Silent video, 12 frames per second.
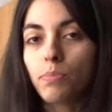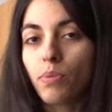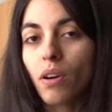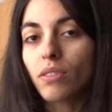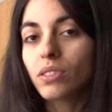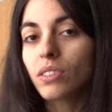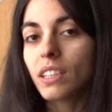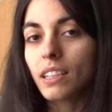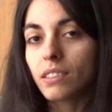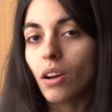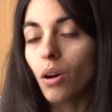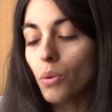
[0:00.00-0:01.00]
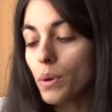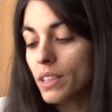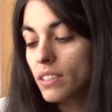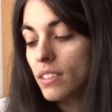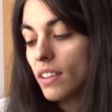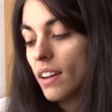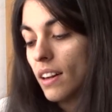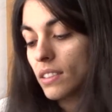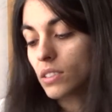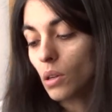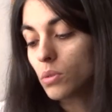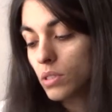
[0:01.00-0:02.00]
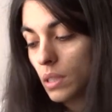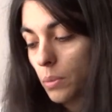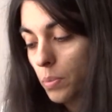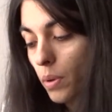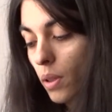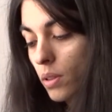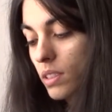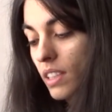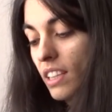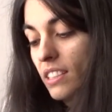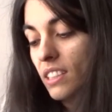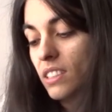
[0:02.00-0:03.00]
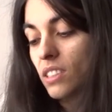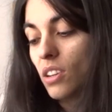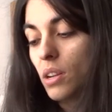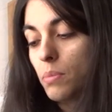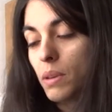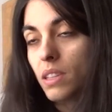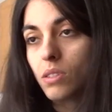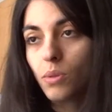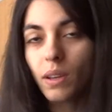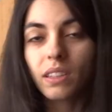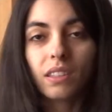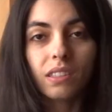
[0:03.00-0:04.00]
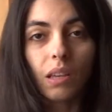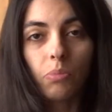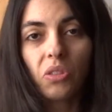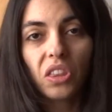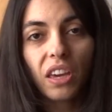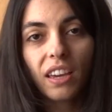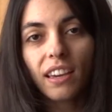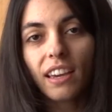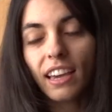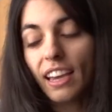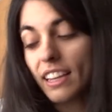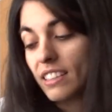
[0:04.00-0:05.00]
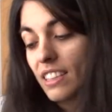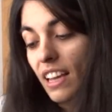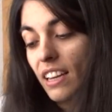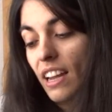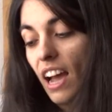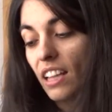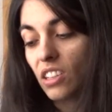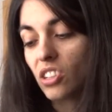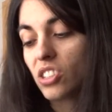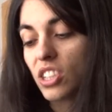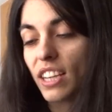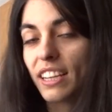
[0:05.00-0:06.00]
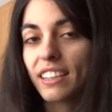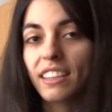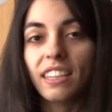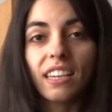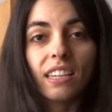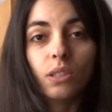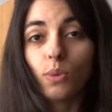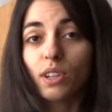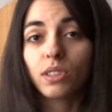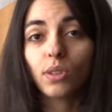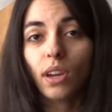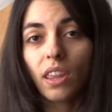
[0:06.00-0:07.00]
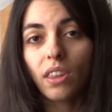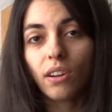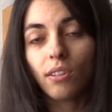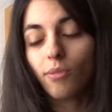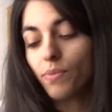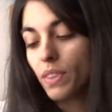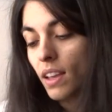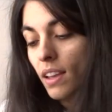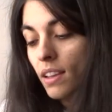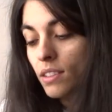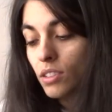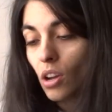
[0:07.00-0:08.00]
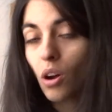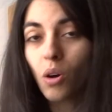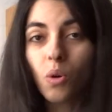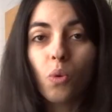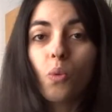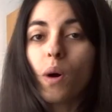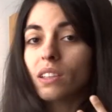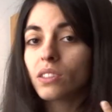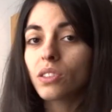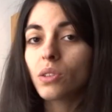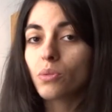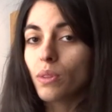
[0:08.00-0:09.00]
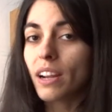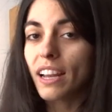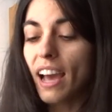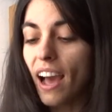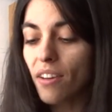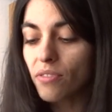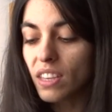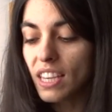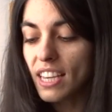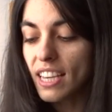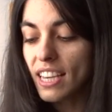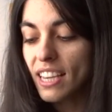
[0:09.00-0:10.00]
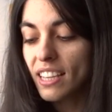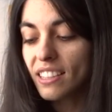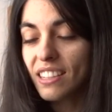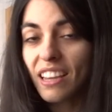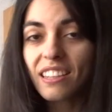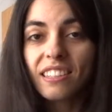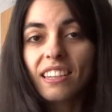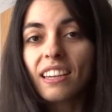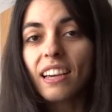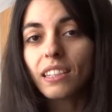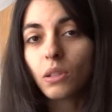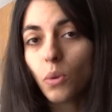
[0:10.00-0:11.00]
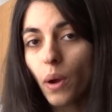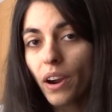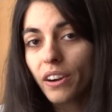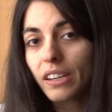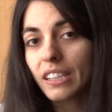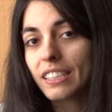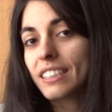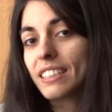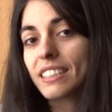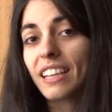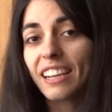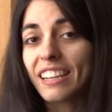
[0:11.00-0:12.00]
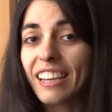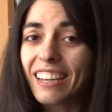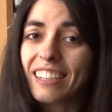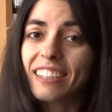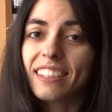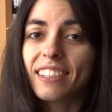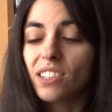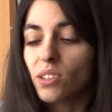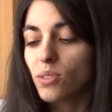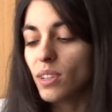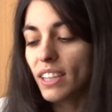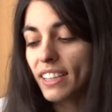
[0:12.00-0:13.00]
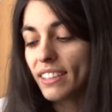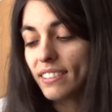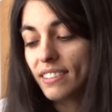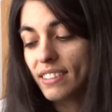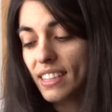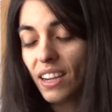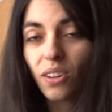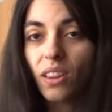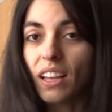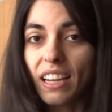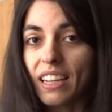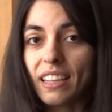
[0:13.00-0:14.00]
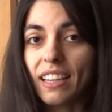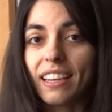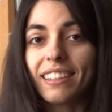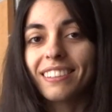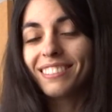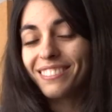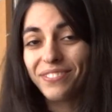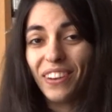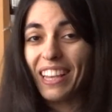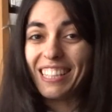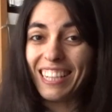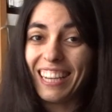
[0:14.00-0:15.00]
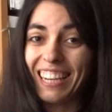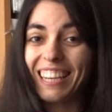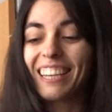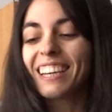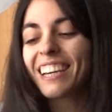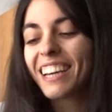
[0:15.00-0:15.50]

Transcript: process is always so simple because it's gonna be doing the same thing and then attaching the squares together. So once you really have the Daisy Square technique, you can tackle anything, basically.